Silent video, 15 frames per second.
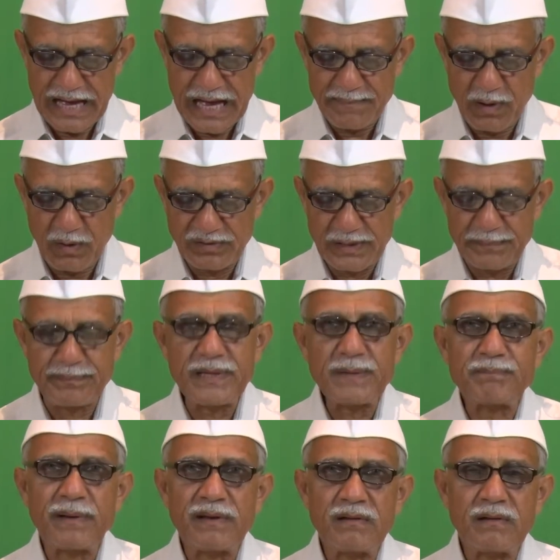about the
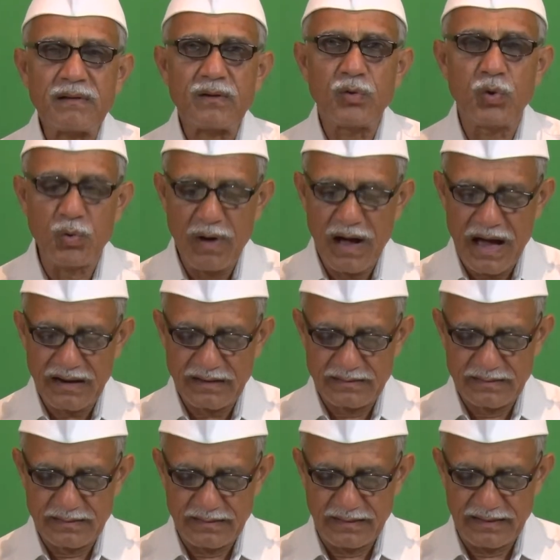people who are
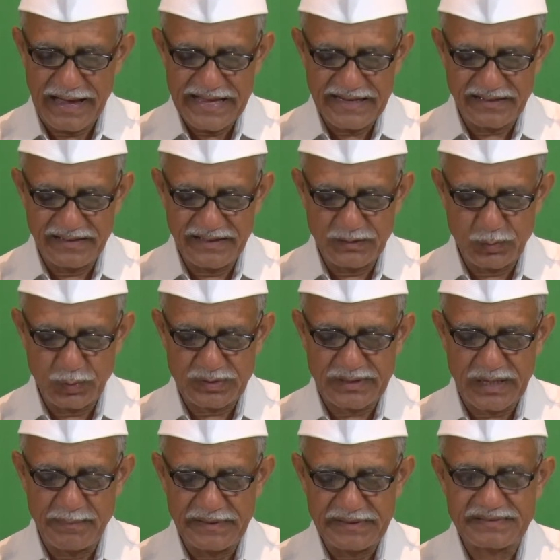likely to
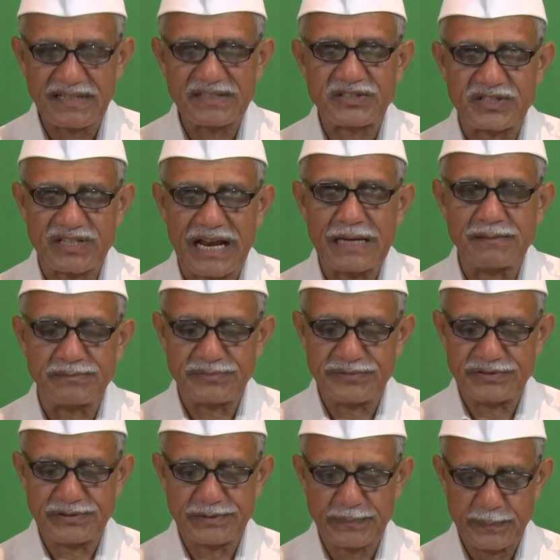commit such crimes
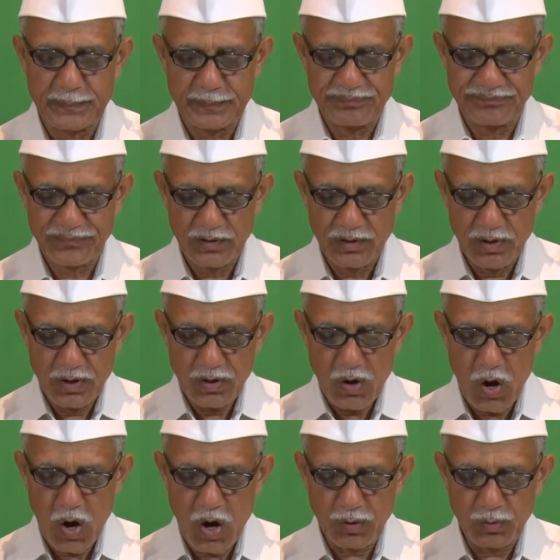
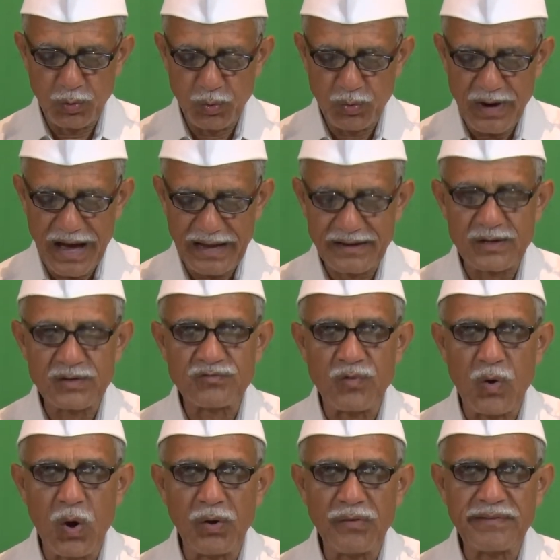or who are
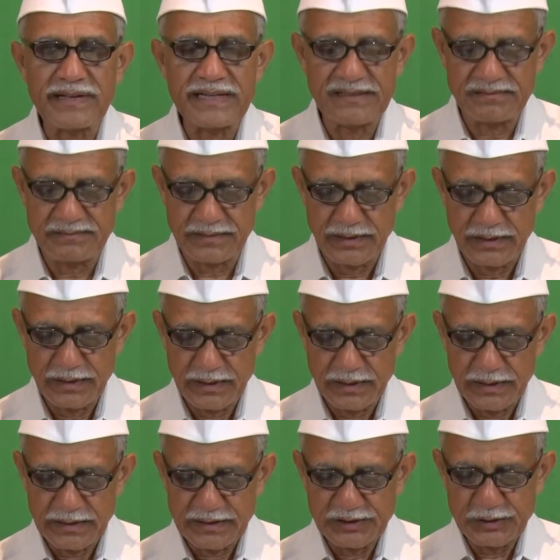involved in
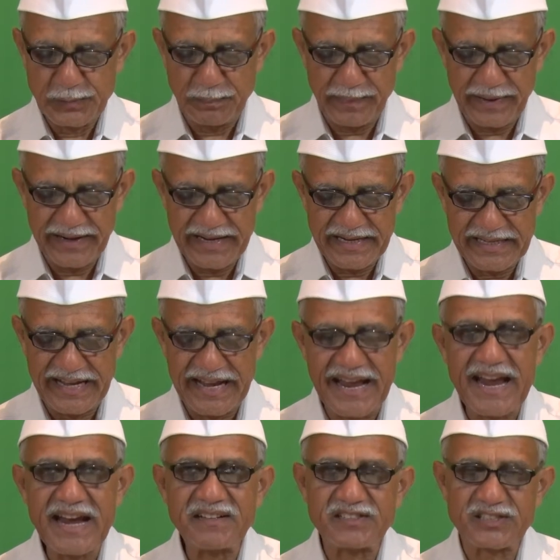spreading
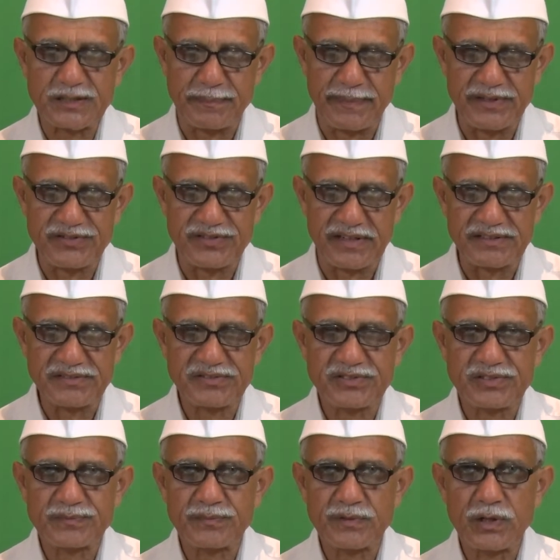hate speeches,
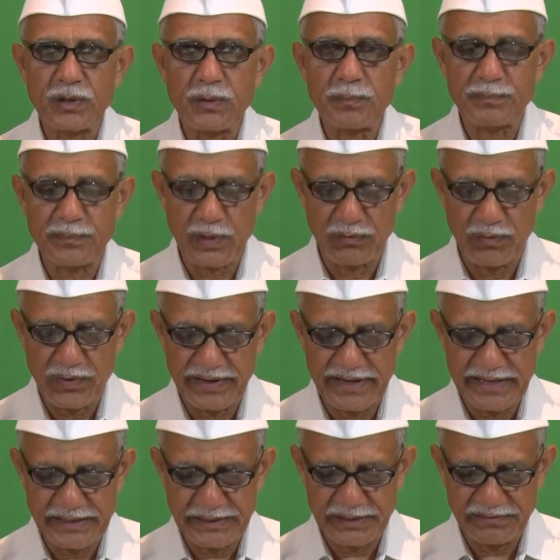
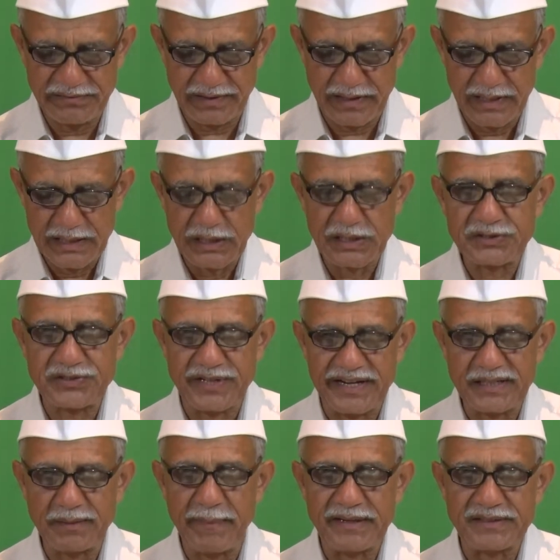provocative
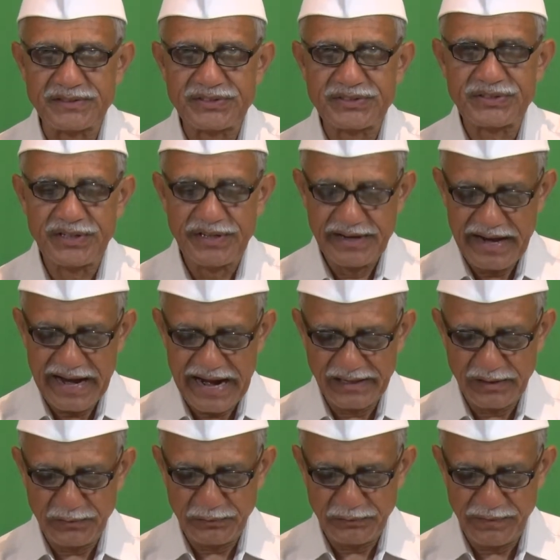statements and
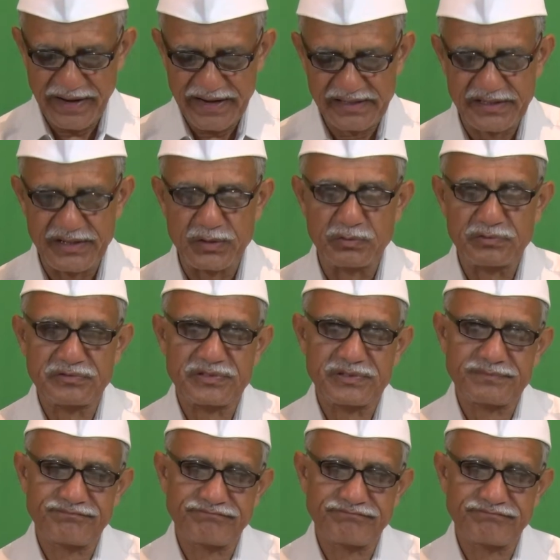fake news.